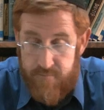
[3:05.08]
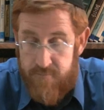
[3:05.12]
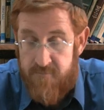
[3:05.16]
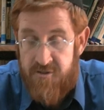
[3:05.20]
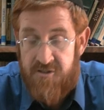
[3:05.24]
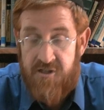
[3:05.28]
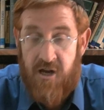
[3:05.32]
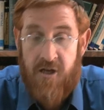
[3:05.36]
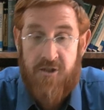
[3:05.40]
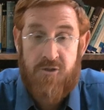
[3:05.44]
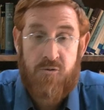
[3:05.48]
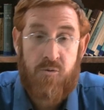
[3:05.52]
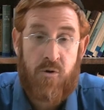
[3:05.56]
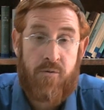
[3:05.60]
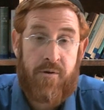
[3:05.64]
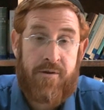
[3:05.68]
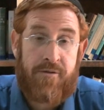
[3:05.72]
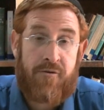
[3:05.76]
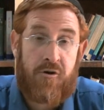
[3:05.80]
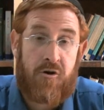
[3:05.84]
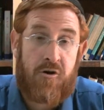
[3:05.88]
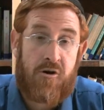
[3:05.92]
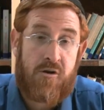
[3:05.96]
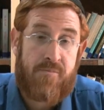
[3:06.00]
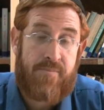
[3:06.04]
Joshua
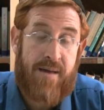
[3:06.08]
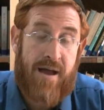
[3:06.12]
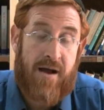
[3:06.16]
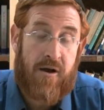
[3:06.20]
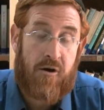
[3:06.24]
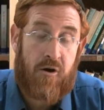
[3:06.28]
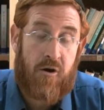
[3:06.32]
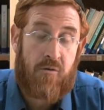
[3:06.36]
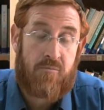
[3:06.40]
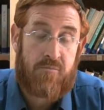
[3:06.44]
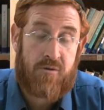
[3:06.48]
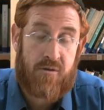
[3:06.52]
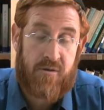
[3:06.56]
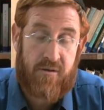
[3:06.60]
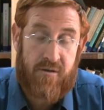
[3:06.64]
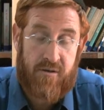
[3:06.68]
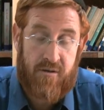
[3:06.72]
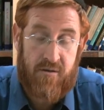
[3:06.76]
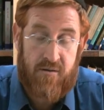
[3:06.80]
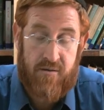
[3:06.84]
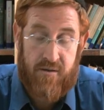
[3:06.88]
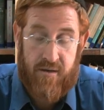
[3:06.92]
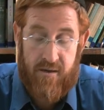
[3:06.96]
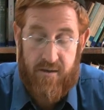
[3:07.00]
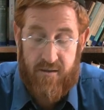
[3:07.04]
returns back home to the
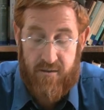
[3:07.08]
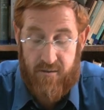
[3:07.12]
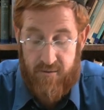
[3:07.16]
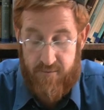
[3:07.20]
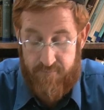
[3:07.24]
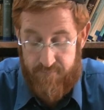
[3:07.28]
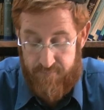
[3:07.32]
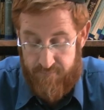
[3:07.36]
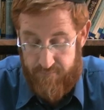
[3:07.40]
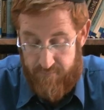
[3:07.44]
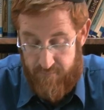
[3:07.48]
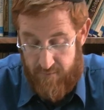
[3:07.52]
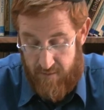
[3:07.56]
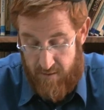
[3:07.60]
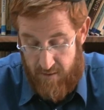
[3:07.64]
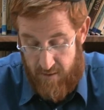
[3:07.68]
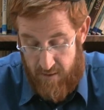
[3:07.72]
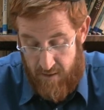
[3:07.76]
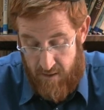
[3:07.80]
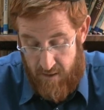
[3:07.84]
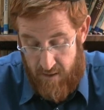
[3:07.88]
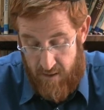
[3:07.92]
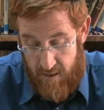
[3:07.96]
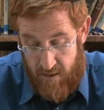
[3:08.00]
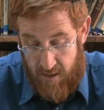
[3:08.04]
Gilgal.
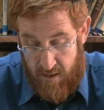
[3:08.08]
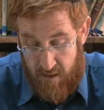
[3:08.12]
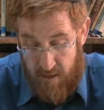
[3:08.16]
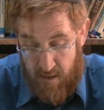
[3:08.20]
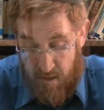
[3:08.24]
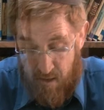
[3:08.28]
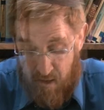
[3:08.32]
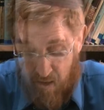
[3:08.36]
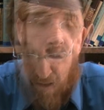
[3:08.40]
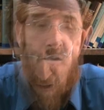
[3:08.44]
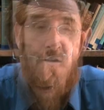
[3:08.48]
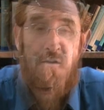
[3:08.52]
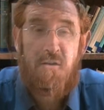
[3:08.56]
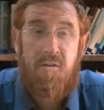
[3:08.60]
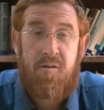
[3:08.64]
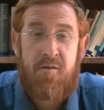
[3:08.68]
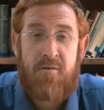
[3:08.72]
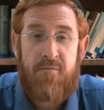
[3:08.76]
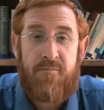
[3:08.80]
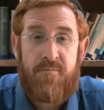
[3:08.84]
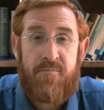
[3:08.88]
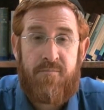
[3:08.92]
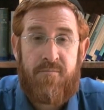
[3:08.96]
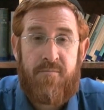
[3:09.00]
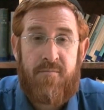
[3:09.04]
Here,
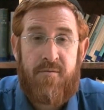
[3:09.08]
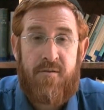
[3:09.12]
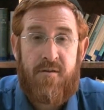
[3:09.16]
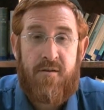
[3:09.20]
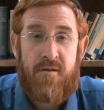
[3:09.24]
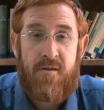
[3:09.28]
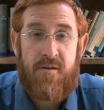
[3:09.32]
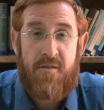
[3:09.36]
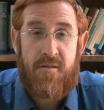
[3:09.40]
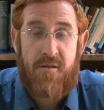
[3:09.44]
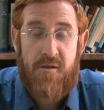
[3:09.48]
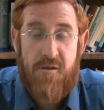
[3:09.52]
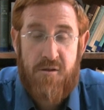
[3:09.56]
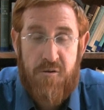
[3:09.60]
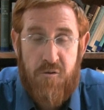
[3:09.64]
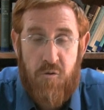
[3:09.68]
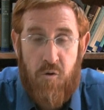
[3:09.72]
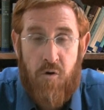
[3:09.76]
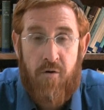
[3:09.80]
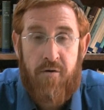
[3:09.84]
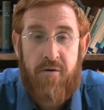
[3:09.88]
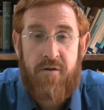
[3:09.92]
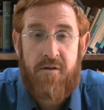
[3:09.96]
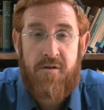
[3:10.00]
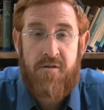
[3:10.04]
the
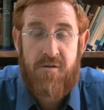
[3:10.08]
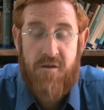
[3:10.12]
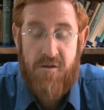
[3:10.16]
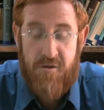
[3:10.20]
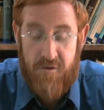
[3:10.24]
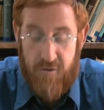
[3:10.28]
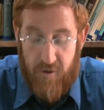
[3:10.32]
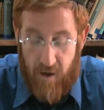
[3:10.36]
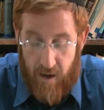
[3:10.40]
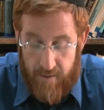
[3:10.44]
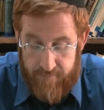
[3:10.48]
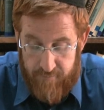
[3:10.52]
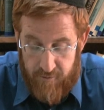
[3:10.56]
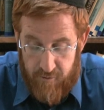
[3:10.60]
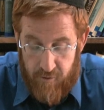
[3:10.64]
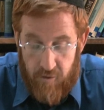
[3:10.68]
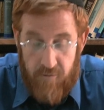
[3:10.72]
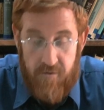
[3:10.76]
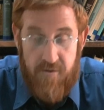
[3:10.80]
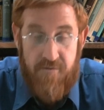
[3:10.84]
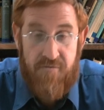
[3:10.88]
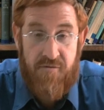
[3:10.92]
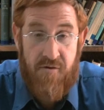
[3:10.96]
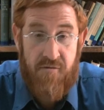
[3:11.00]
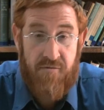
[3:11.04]
story is described in
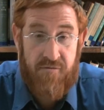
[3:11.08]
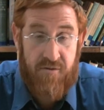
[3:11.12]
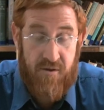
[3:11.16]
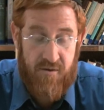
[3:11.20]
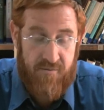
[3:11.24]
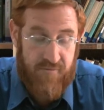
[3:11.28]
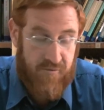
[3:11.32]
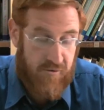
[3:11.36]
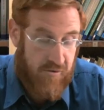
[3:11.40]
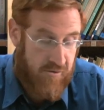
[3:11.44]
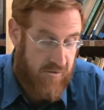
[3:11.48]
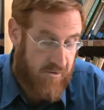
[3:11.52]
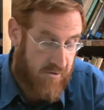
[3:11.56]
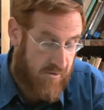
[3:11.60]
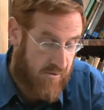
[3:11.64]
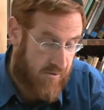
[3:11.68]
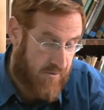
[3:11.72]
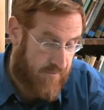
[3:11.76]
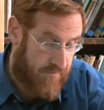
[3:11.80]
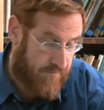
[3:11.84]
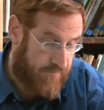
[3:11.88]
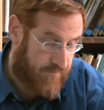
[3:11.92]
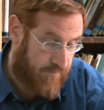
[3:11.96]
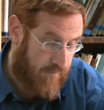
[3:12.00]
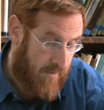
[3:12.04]
only 15
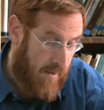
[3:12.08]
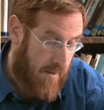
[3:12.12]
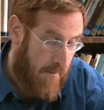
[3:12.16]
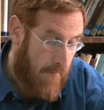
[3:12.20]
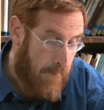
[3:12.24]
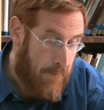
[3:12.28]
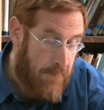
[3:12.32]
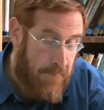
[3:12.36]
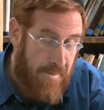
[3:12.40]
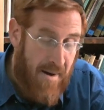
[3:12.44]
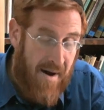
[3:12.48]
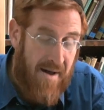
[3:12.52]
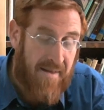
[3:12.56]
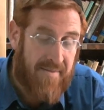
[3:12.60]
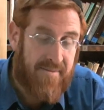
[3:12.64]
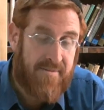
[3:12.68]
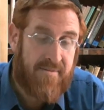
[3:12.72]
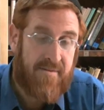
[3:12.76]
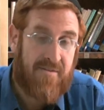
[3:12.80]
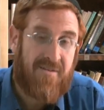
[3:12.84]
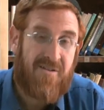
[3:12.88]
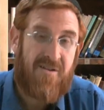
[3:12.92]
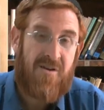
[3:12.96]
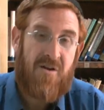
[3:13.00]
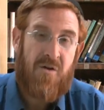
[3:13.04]
verses,
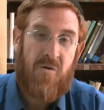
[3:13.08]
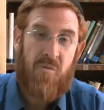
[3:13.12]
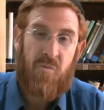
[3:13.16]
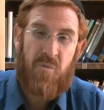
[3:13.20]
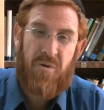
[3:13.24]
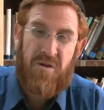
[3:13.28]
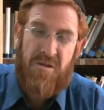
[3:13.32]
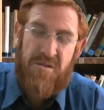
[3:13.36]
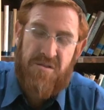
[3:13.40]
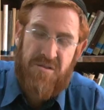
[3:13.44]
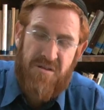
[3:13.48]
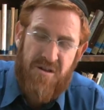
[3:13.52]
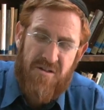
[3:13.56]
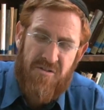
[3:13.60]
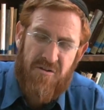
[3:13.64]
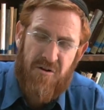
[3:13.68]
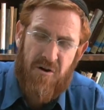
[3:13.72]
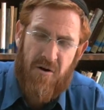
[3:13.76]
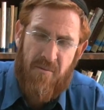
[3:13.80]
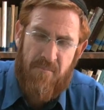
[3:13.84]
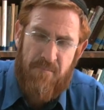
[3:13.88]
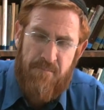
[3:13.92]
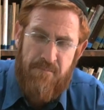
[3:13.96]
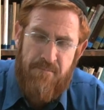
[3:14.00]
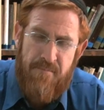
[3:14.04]
but we see there
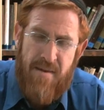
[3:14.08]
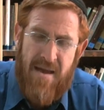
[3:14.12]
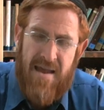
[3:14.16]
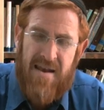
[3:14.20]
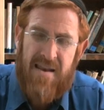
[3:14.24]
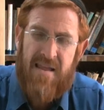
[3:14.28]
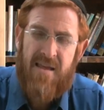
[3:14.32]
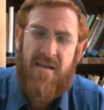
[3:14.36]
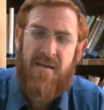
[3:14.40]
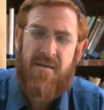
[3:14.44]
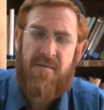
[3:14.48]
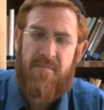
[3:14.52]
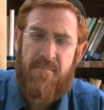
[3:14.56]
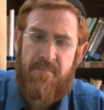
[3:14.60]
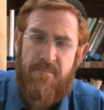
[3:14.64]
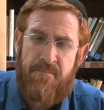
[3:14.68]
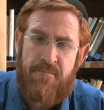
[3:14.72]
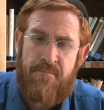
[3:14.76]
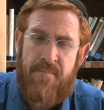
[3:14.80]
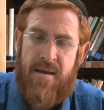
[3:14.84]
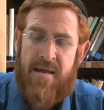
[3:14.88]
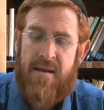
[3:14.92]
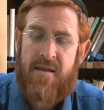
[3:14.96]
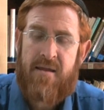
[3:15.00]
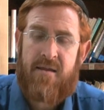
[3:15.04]
are many,
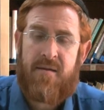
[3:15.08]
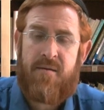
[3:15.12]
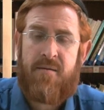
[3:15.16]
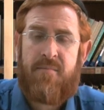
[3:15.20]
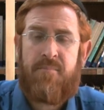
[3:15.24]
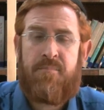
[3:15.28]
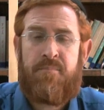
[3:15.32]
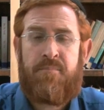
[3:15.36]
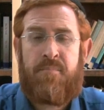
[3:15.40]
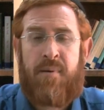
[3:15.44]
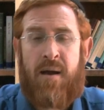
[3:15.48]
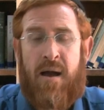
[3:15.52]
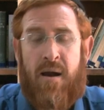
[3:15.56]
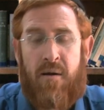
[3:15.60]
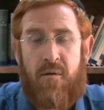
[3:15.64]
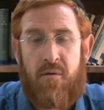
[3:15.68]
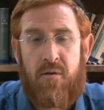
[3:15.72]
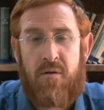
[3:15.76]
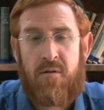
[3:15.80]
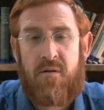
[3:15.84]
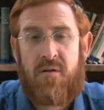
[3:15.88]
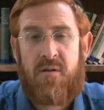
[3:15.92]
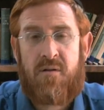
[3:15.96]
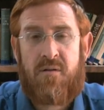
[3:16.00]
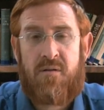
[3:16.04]
many
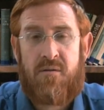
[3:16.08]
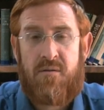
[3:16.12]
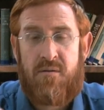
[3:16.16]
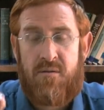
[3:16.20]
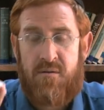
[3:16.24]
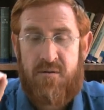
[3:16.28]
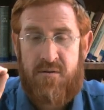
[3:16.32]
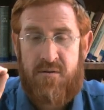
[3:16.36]
parallel